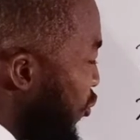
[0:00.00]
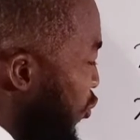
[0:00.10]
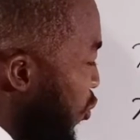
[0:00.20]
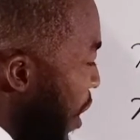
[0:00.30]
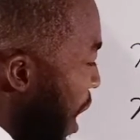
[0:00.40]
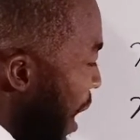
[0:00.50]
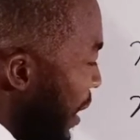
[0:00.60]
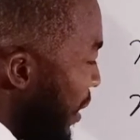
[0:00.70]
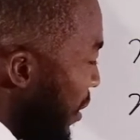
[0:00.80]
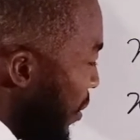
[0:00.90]

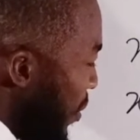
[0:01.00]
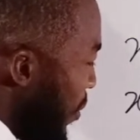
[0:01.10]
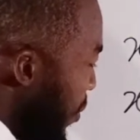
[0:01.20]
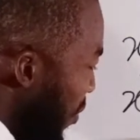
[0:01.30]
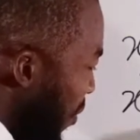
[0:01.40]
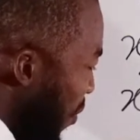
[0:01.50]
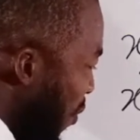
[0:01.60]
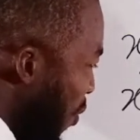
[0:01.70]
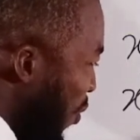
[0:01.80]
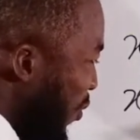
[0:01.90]
2i
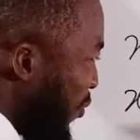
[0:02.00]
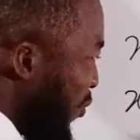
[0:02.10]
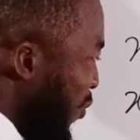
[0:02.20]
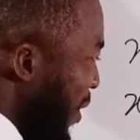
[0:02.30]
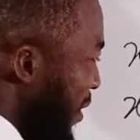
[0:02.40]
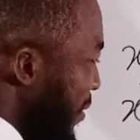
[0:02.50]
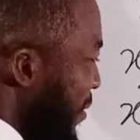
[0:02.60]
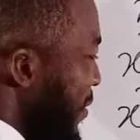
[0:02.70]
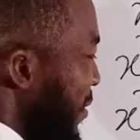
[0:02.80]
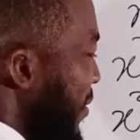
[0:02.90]
all squared.
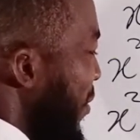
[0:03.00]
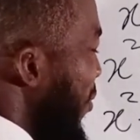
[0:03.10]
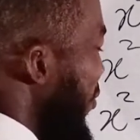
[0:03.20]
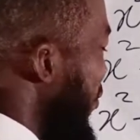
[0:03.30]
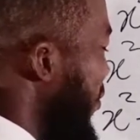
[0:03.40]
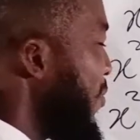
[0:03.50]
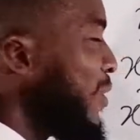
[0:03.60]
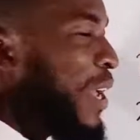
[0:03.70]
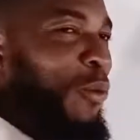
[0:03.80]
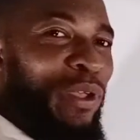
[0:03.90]
This is equal to 0.
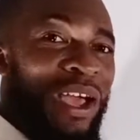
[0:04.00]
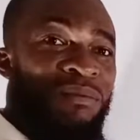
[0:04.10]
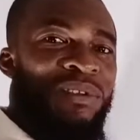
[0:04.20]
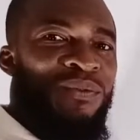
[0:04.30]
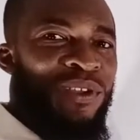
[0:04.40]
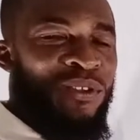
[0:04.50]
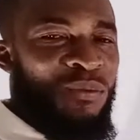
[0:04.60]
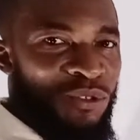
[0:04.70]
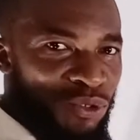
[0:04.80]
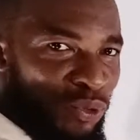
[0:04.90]
Now we have difference of two